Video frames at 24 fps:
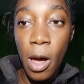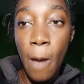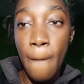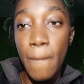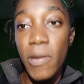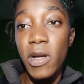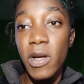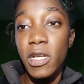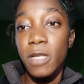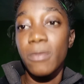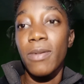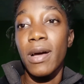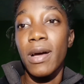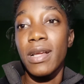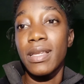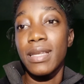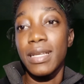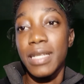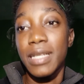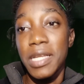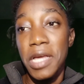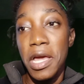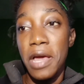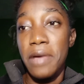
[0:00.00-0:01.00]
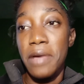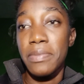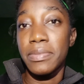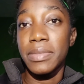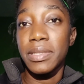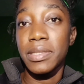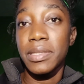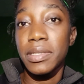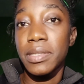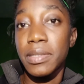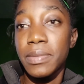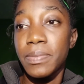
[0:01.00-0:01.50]
I respond to
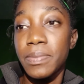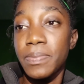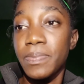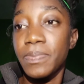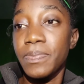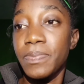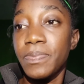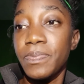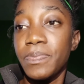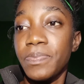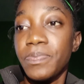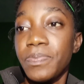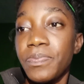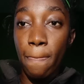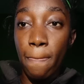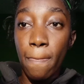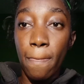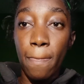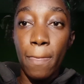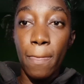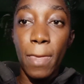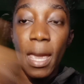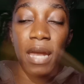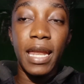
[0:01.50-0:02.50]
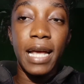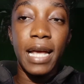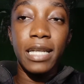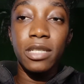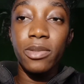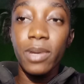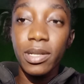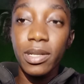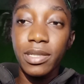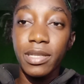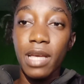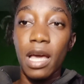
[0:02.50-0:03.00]
DMs. Next
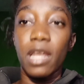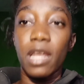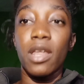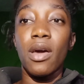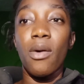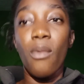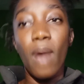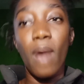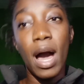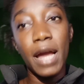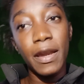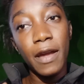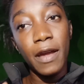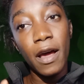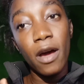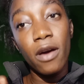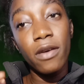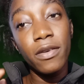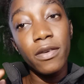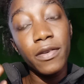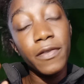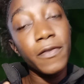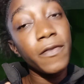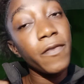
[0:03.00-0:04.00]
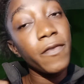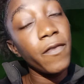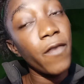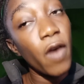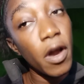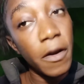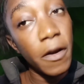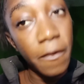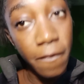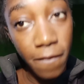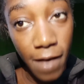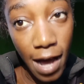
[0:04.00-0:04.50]
question. One
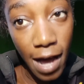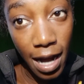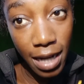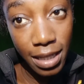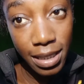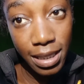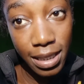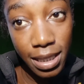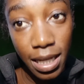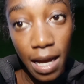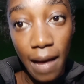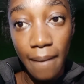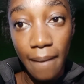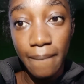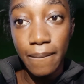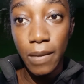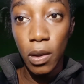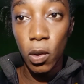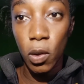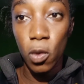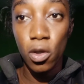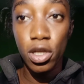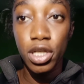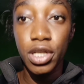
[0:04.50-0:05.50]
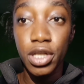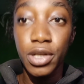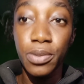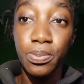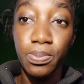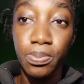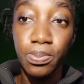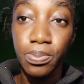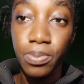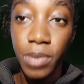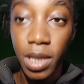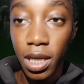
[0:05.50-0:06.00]
fun fact about
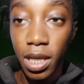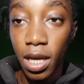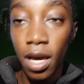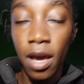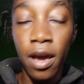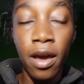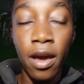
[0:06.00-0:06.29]
me.